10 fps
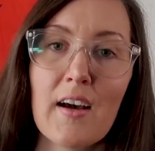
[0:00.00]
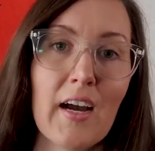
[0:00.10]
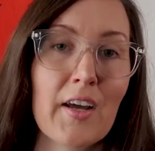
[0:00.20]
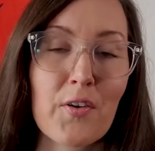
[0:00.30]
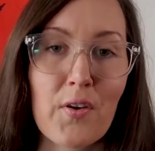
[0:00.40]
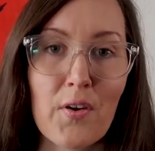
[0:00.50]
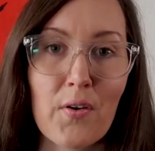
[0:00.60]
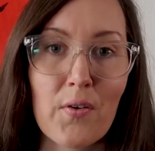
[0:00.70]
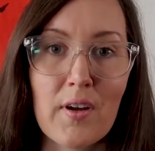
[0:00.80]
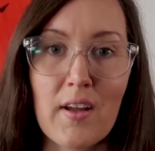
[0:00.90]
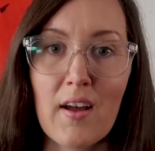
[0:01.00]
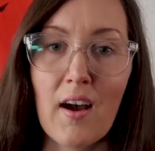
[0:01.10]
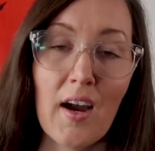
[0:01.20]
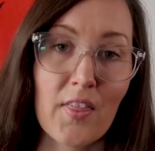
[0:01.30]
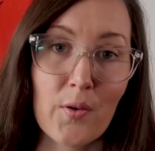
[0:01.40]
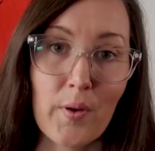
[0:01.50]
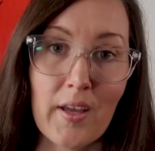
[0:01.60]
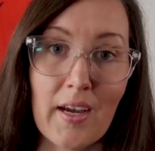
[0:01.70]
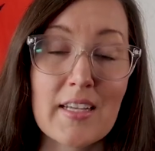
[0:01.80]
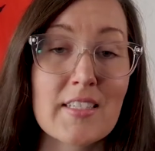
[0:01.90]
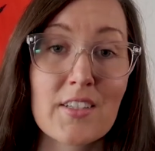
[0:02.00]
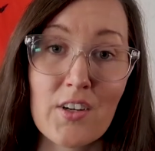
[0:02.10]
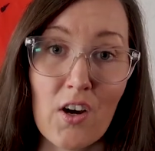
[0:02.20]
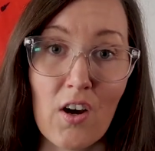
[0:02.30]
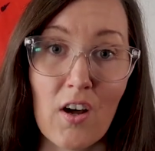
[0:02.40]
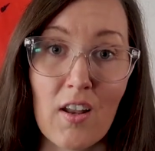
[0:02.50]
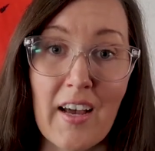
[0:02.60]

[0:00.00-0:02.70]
I don't know. Either way, I didn't call.